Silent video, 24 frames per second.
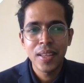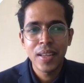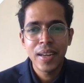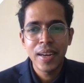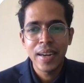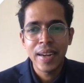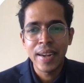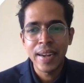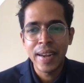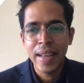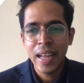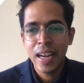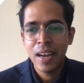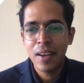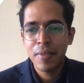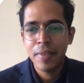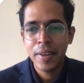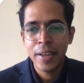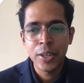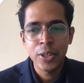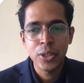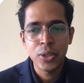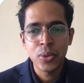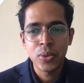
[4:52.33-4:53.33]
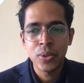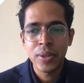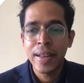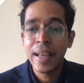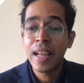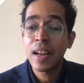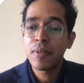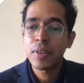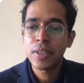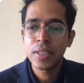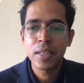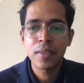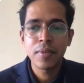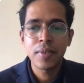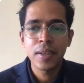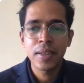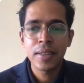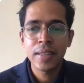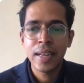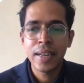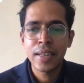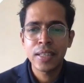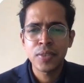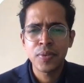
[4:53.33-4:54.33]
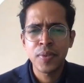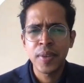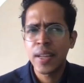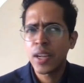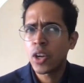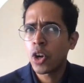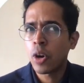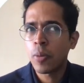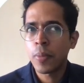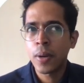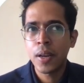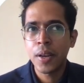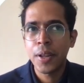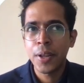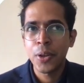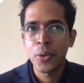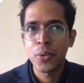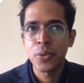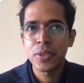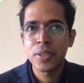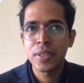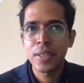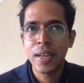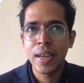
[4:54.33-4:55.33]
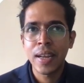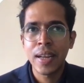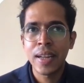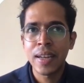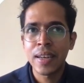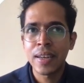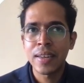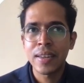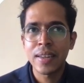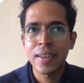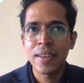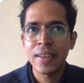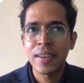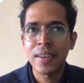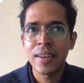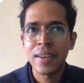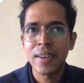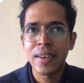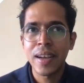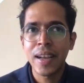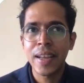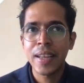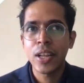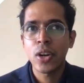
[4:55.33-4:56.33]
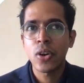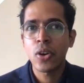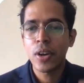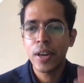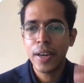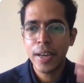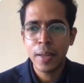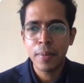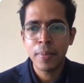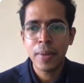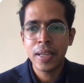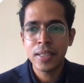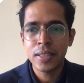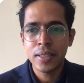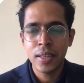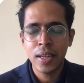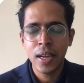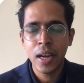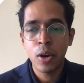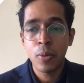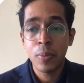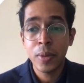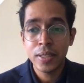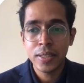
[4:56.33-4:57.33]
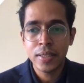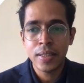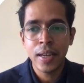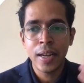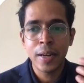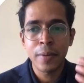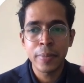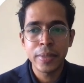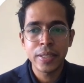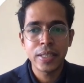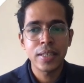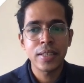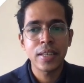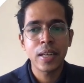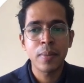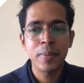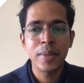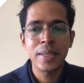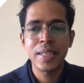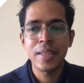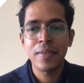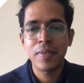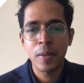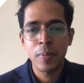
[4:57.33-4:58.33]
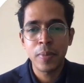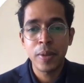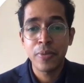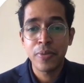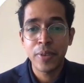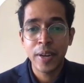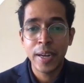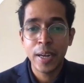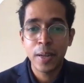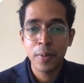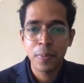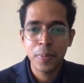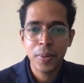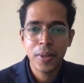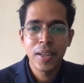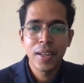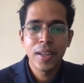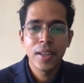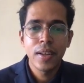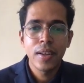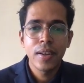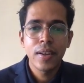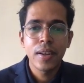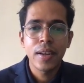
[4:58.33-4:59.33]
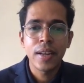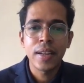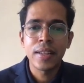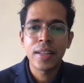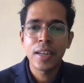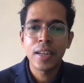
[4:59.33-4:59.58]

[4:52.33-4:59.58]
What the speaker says: delve is a word that is very commonly used. And I can already imagine how much the admission committee will be fed up in the